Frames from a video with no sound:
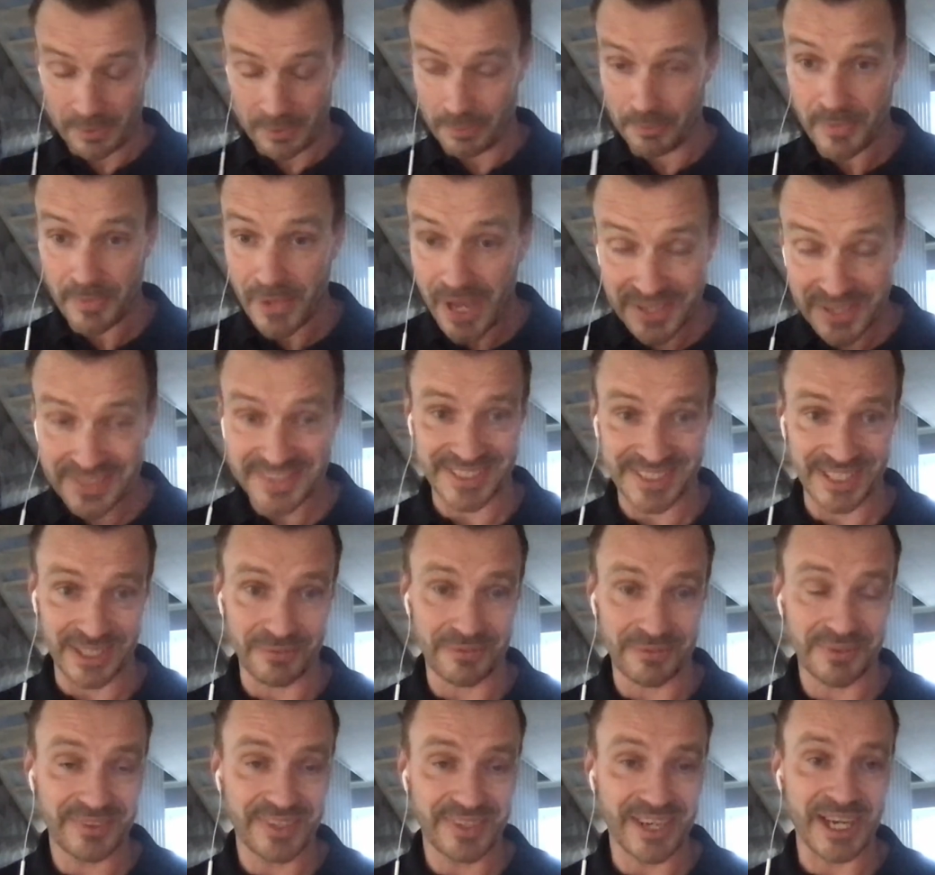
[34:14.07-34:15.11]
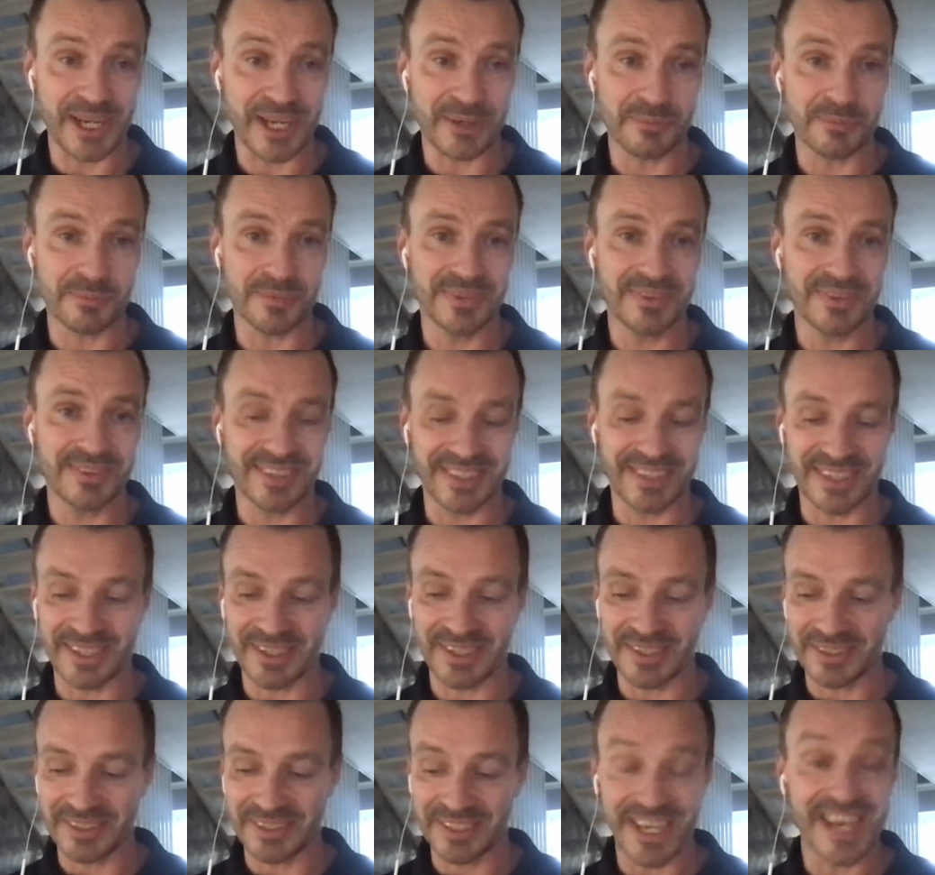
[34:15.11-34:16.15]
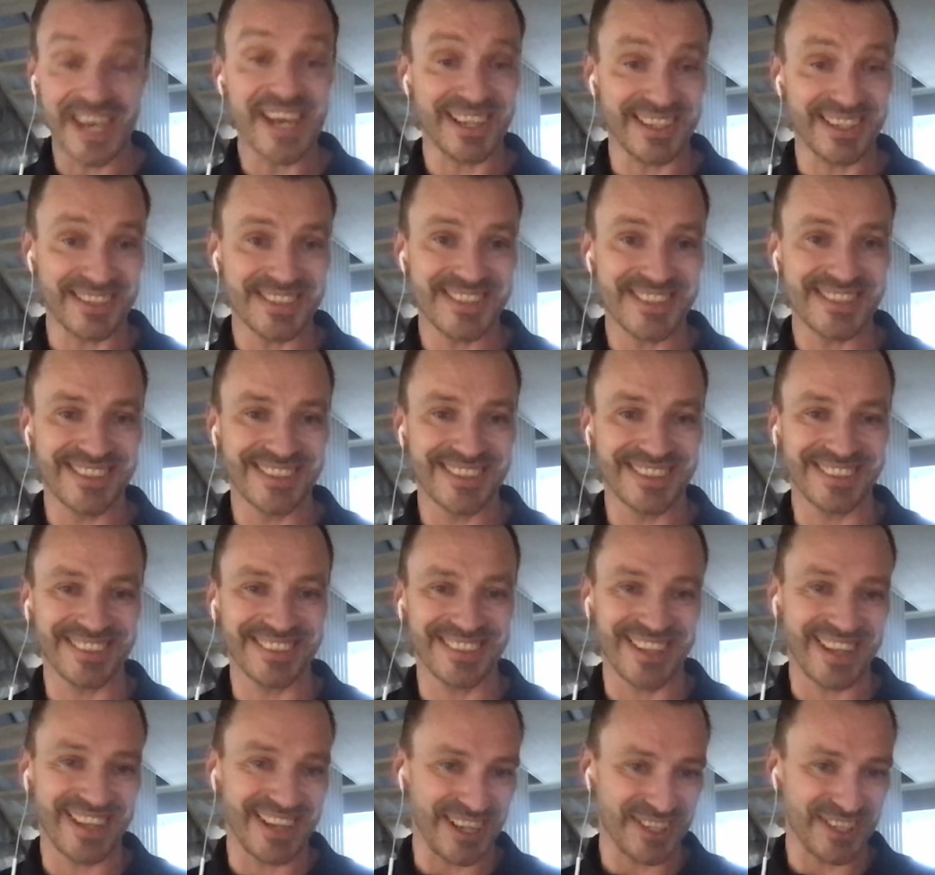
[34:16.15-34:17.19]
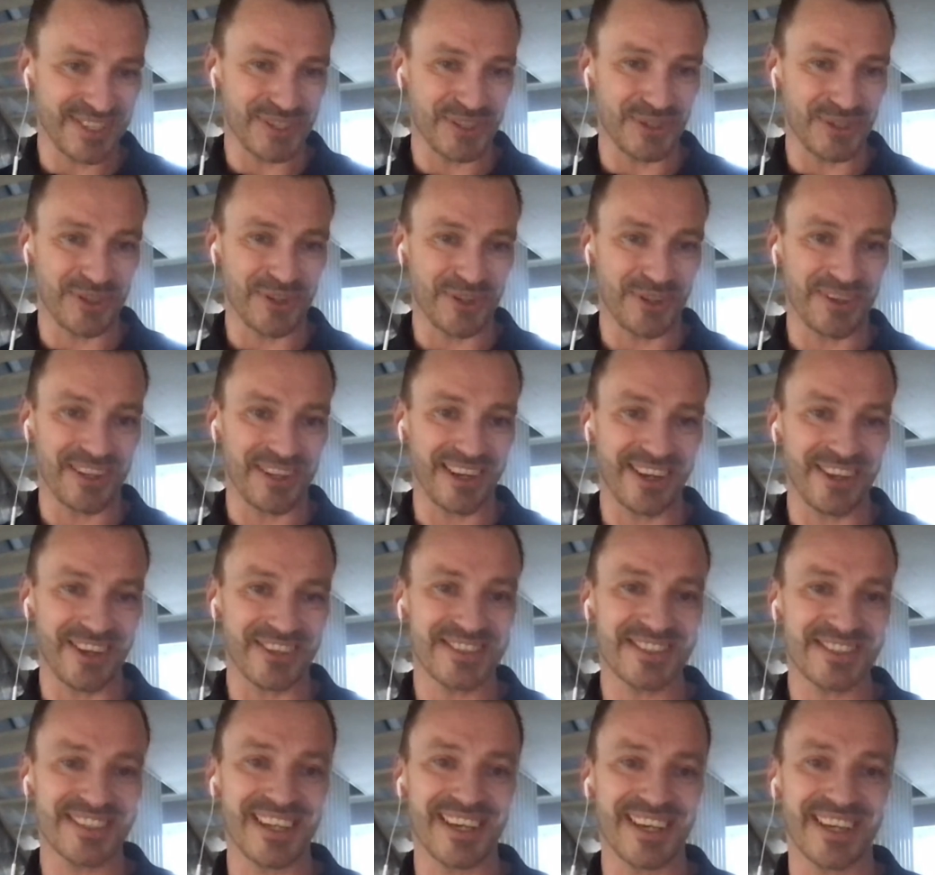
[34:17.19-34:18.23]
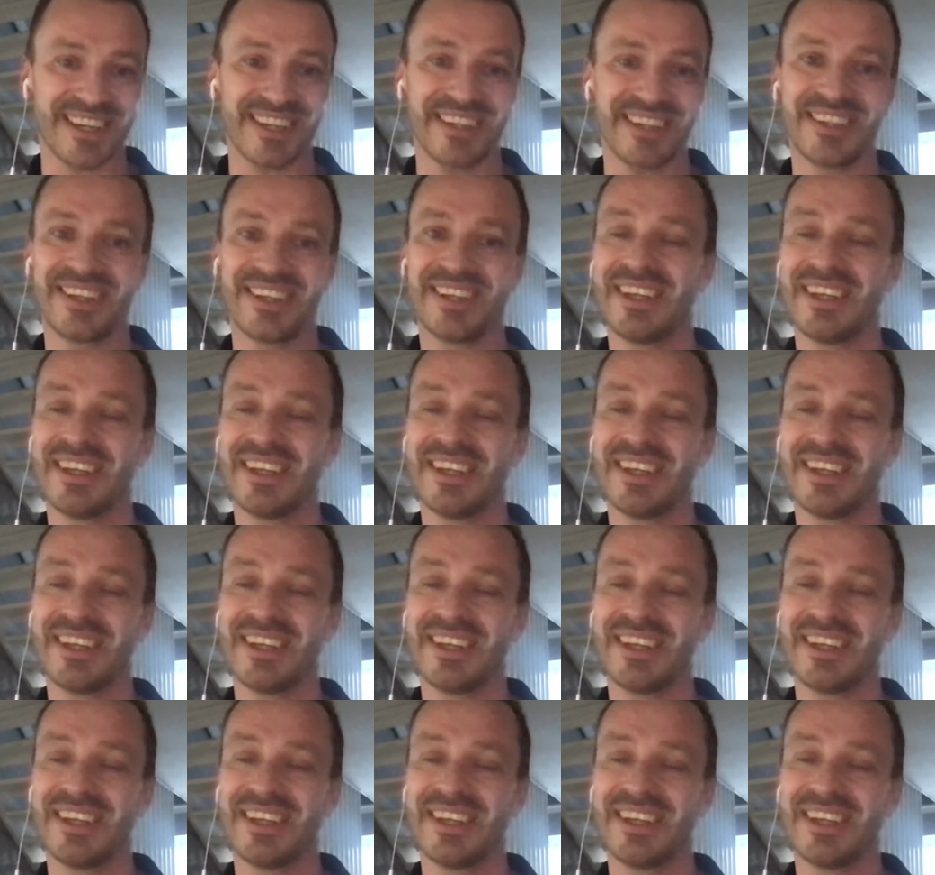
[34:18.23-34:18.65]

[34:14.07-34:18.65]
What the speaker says: massive time gains that I showed on the slide.